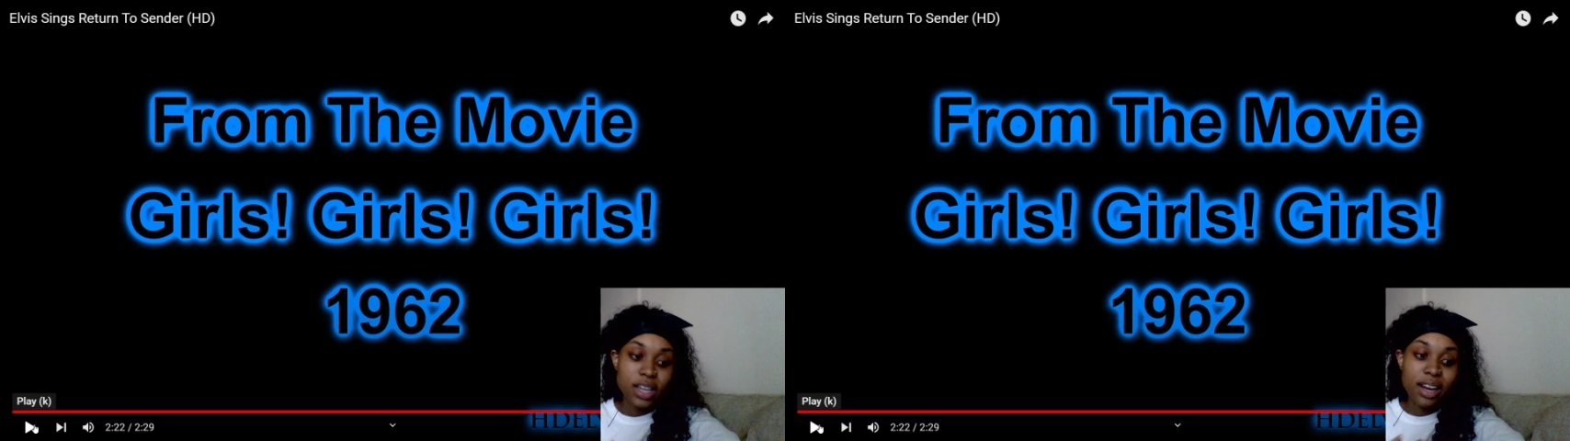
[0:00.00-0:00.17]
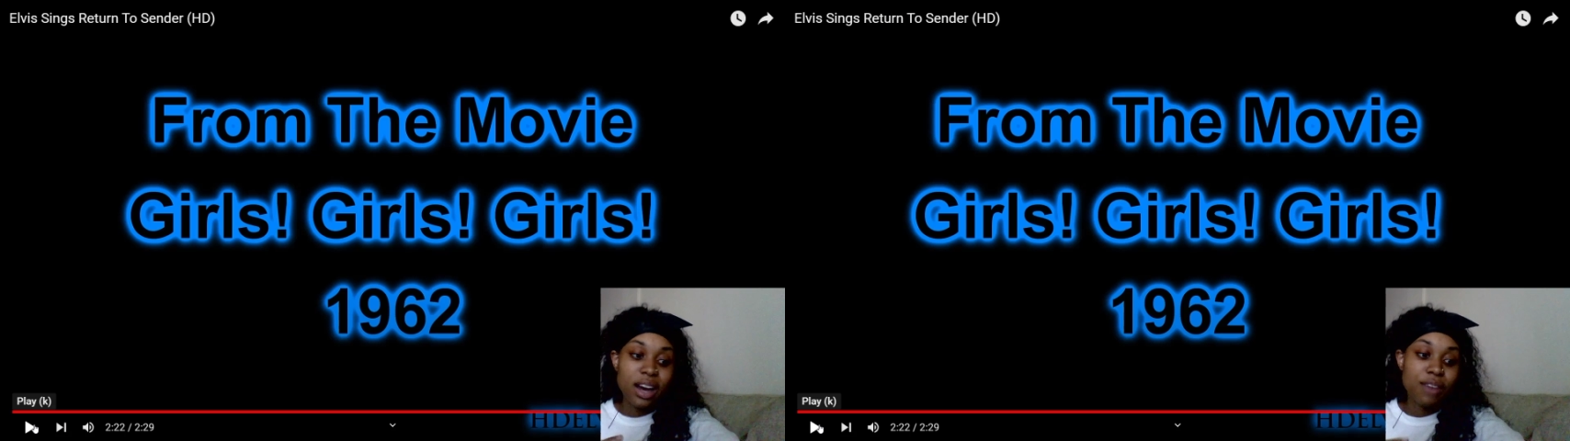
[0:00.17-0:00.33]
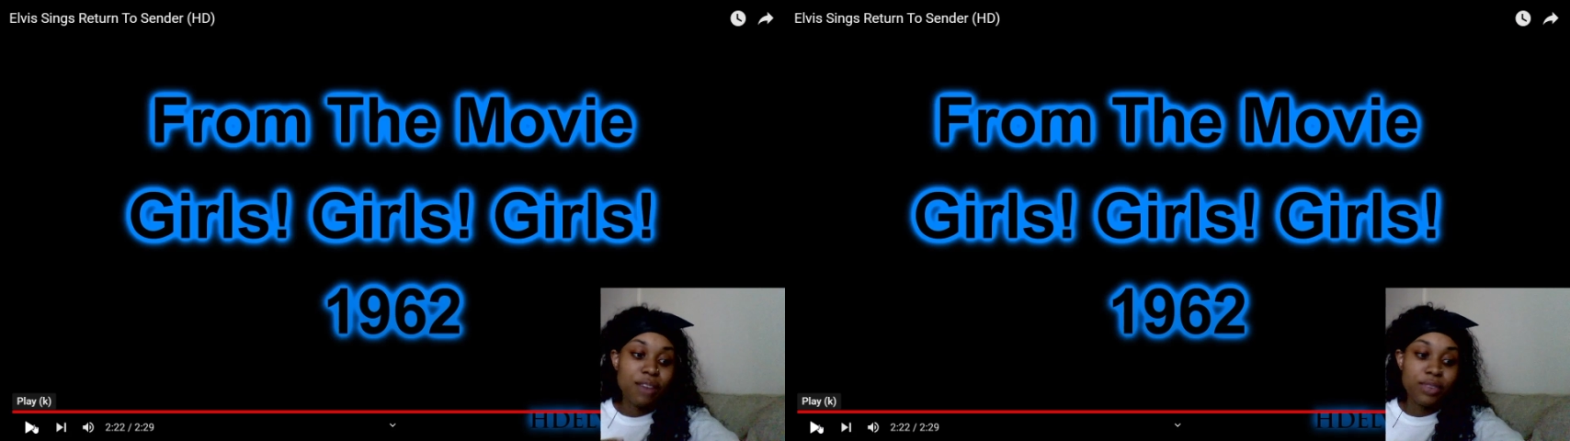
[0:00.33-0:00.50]

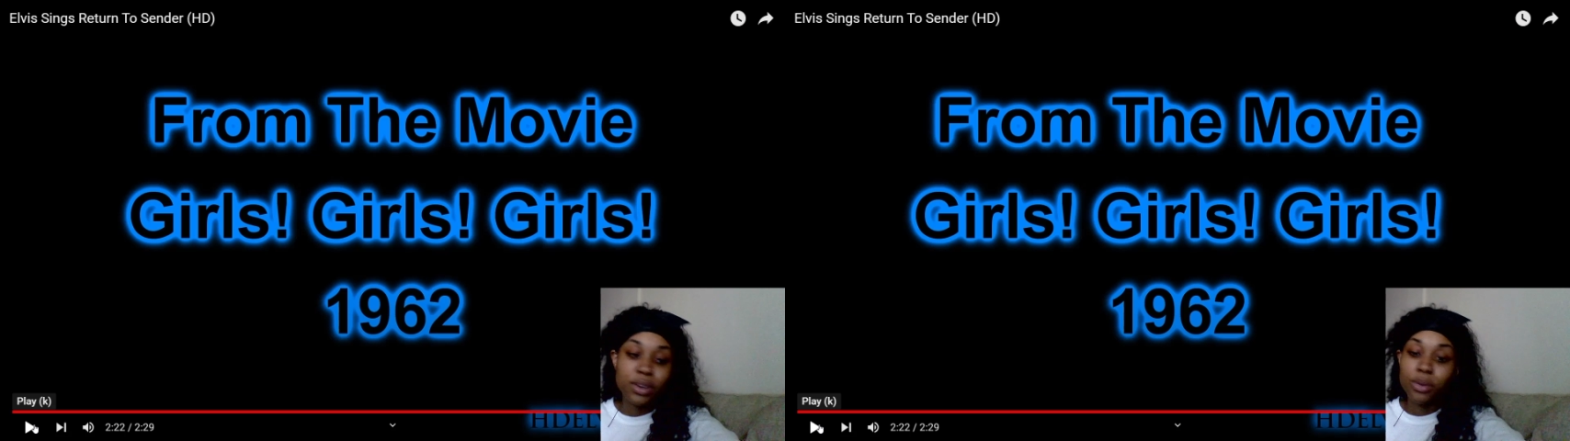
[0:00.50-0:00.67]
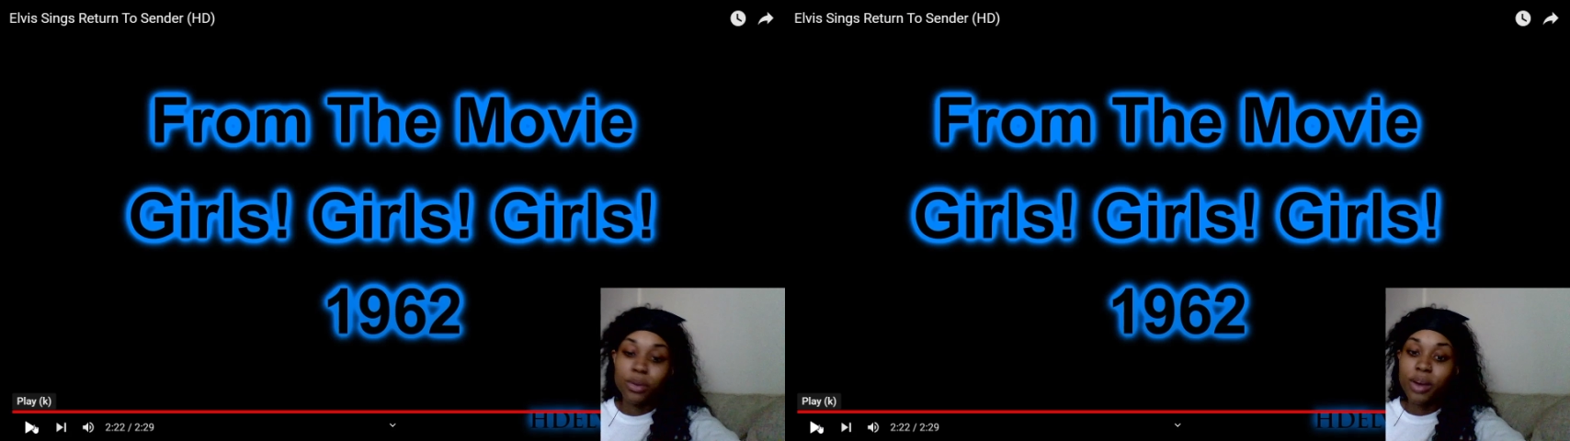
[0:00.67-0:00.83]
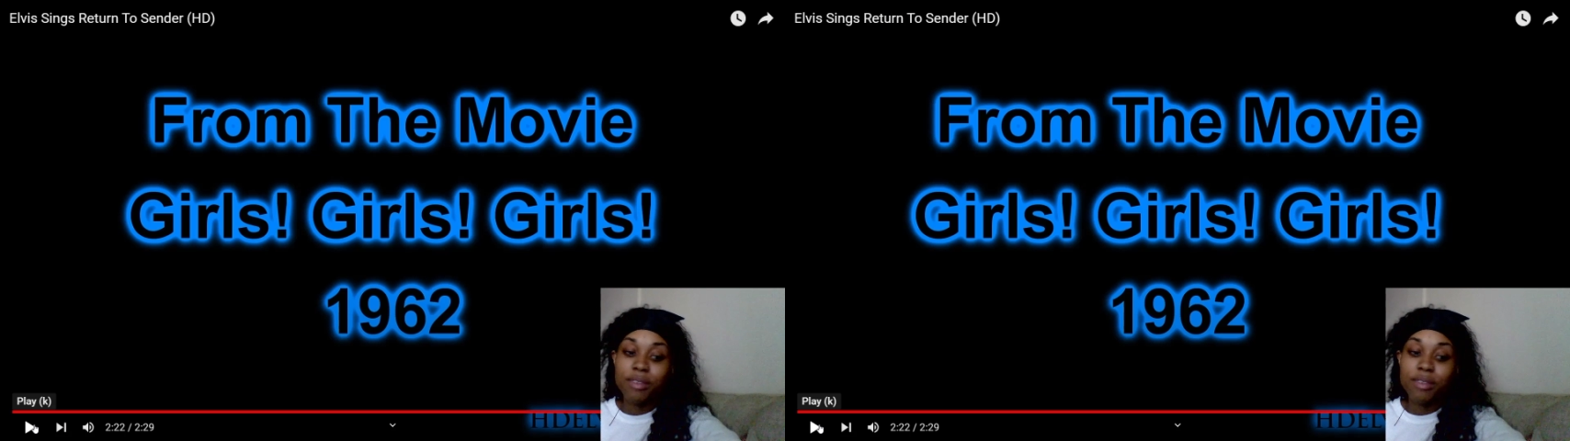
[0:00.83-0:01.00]
God for
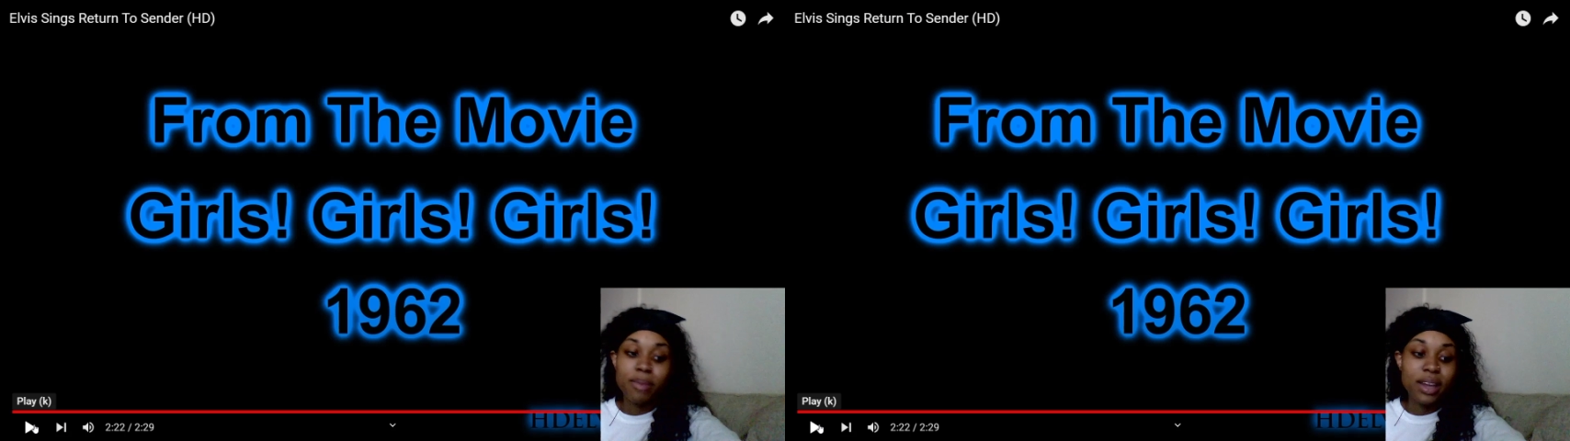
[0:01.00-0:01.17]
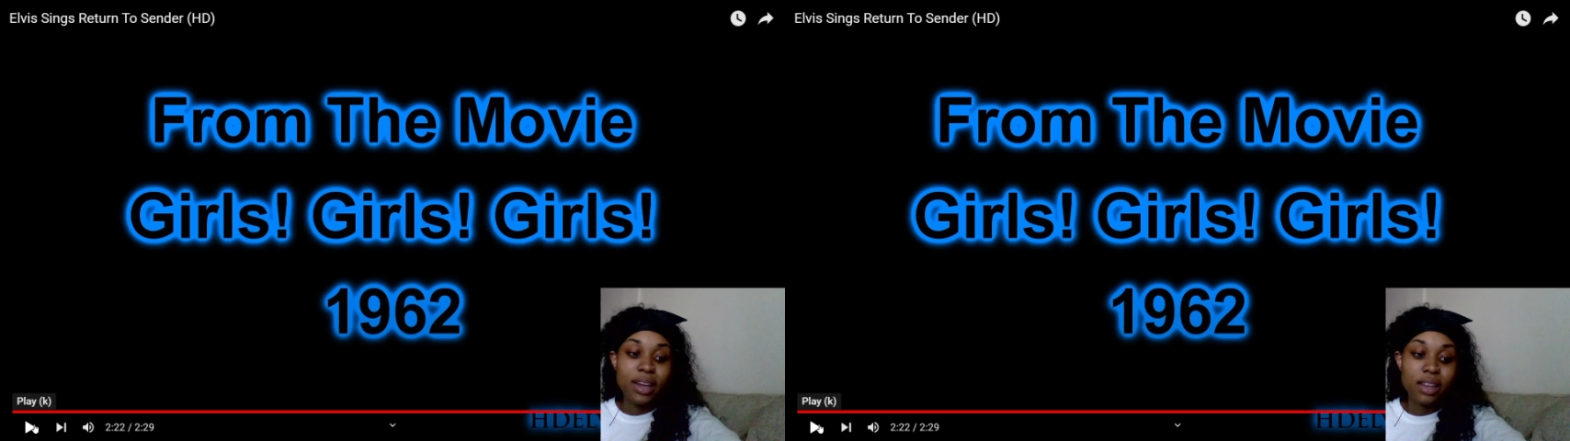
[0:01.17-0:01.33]
whoever made the